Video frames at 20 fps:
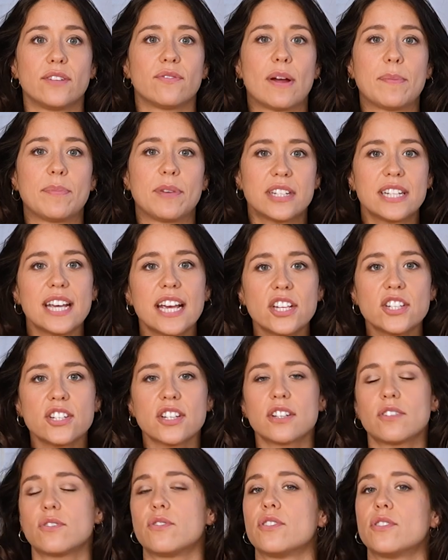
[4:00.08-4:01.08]
a
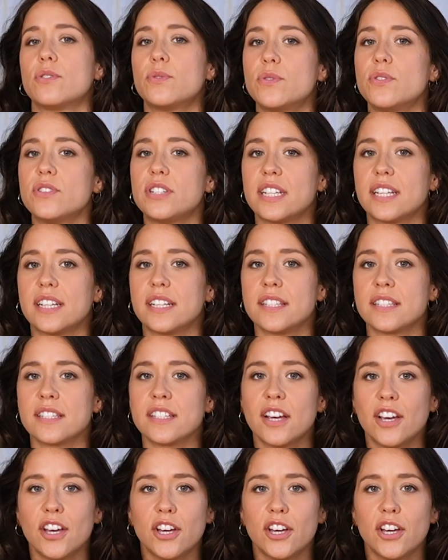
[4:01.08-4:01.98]
reputation or an audience,